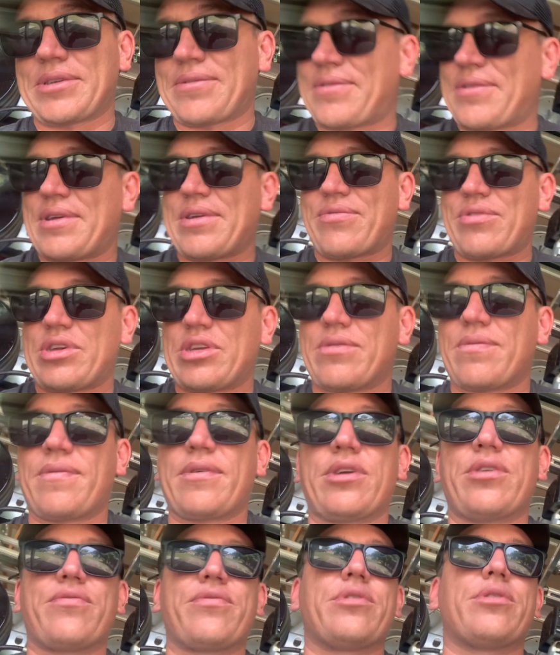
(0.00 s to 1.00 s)
if you if you
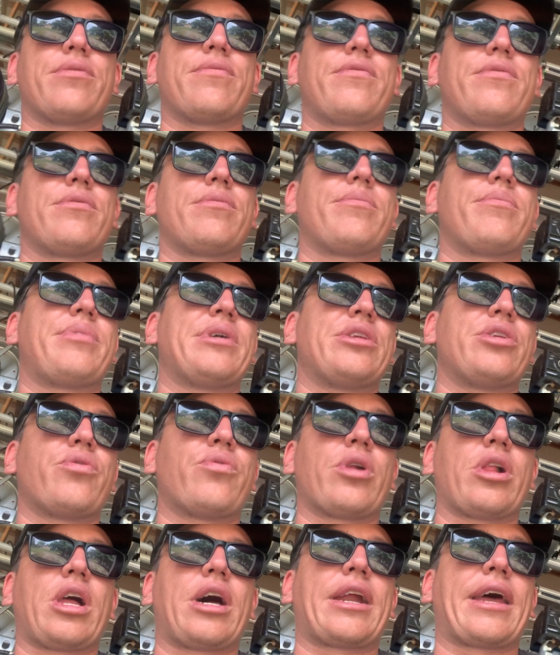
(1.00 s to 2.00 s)
if you've been
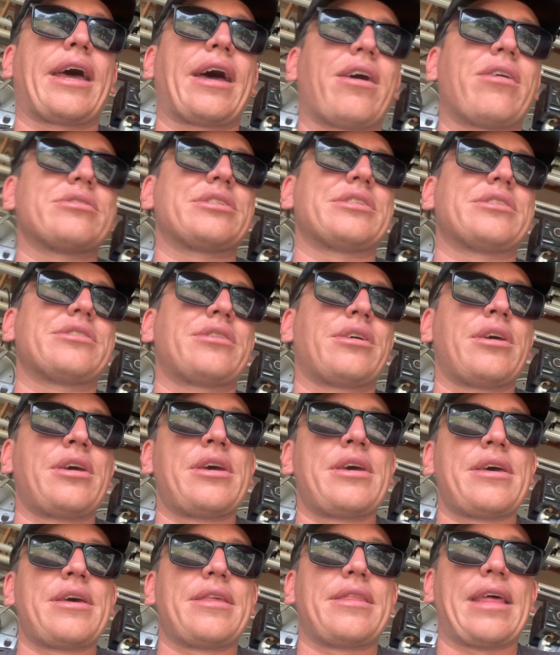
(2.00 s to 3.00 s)
doing a lot of houses
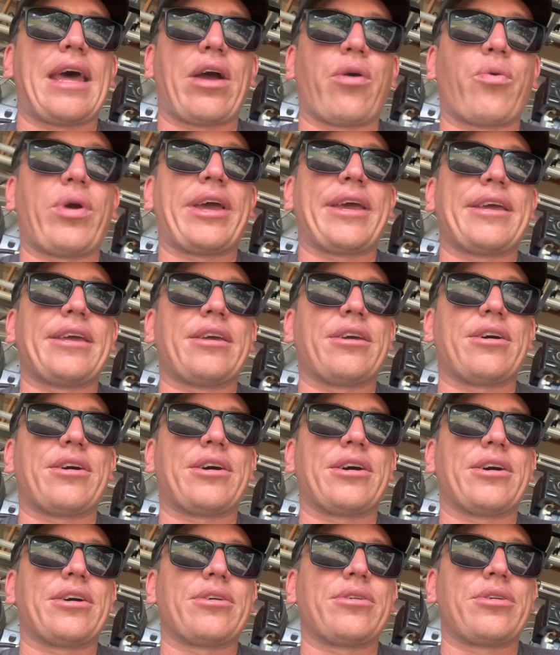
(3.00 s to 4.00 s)
that way,
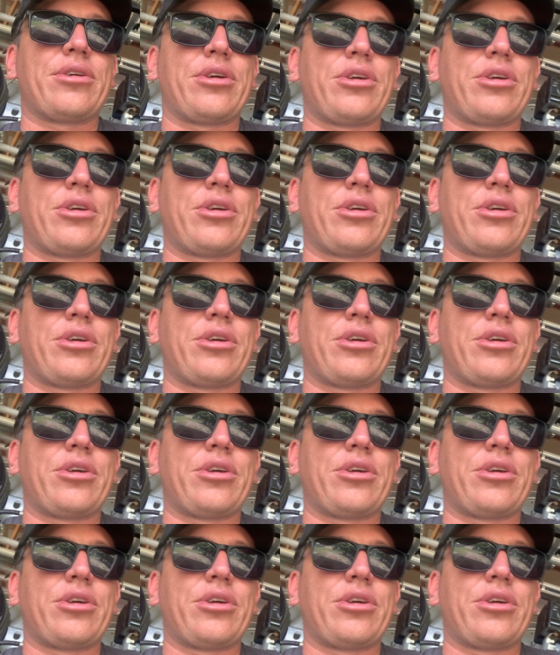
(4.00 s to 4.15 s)
uh,